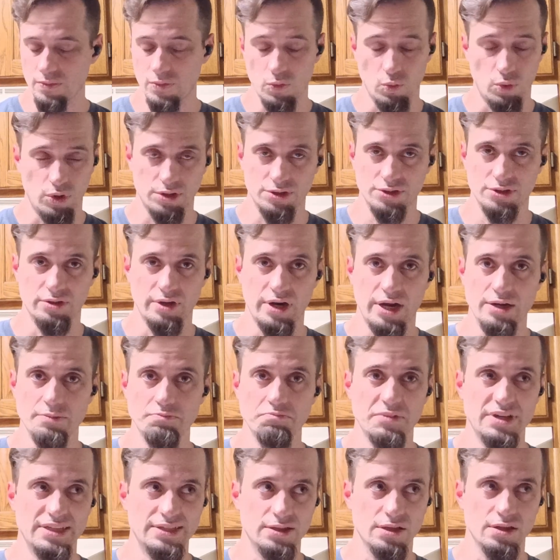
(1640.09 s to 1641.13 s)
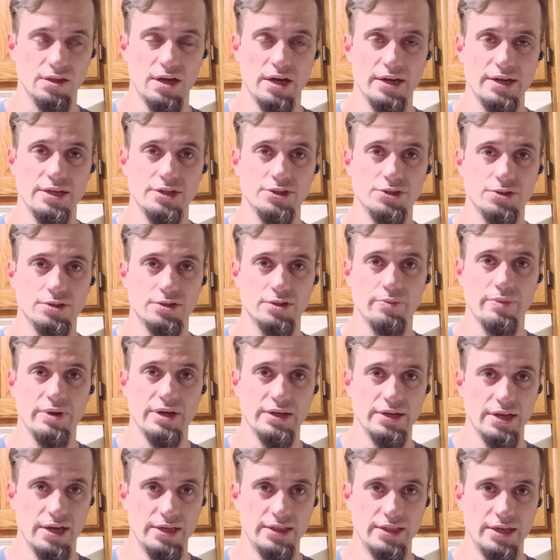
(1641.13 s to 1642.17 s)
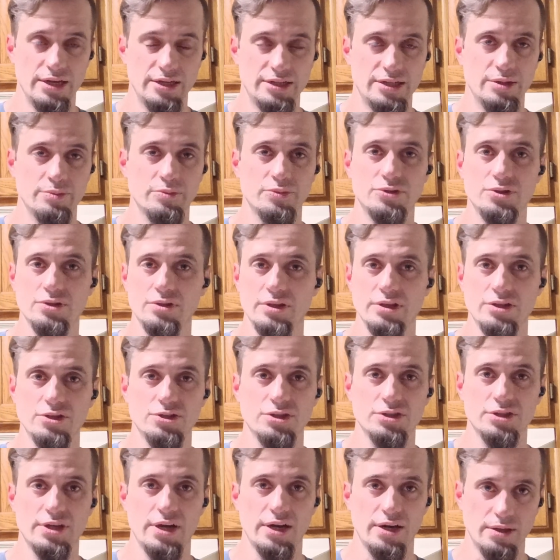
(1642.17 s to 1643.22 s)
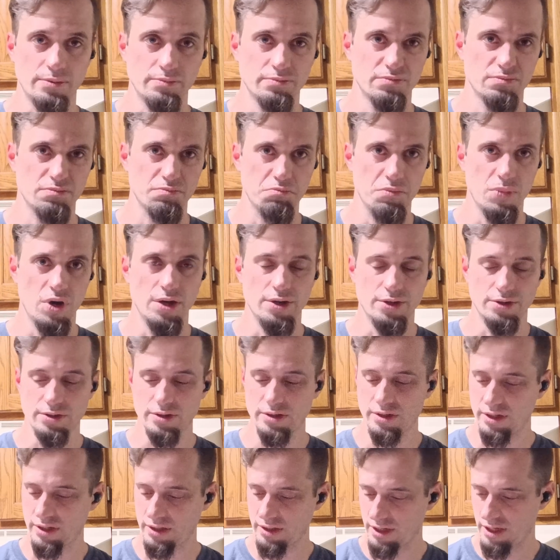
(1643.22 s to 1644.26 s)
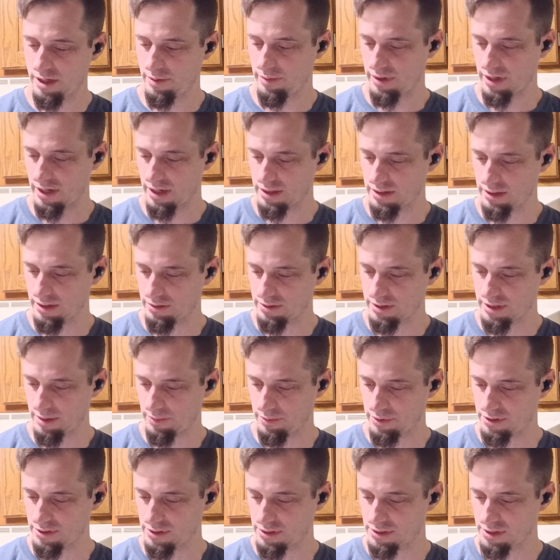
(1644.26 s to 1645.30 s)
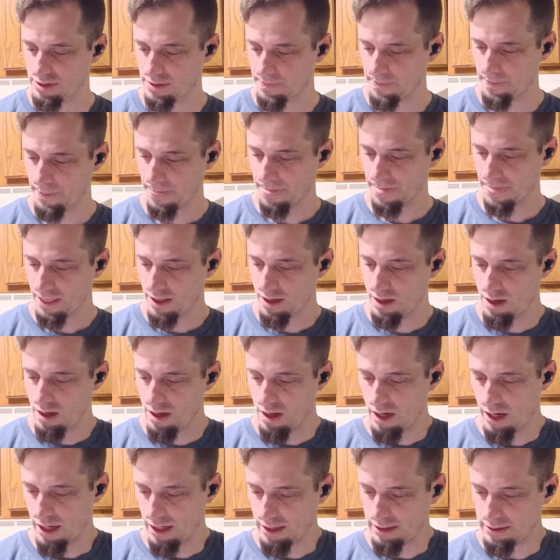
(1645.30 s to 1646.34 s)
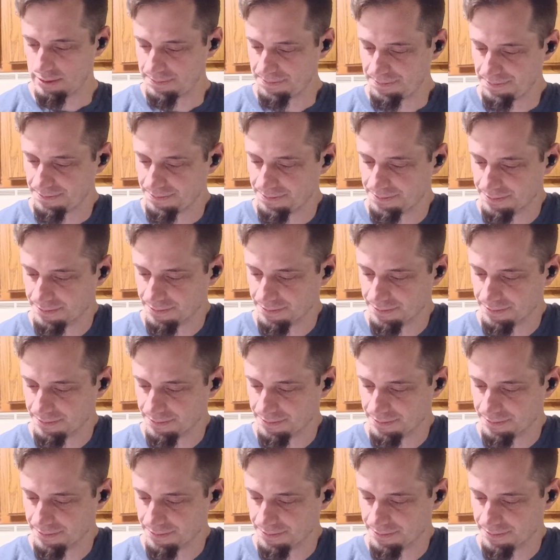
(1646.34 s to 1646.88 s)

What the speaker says: works great. It's a lot easier to maintain that temperature. Then you just kind of monitor it and keep an eye on those temperatures. Lowe's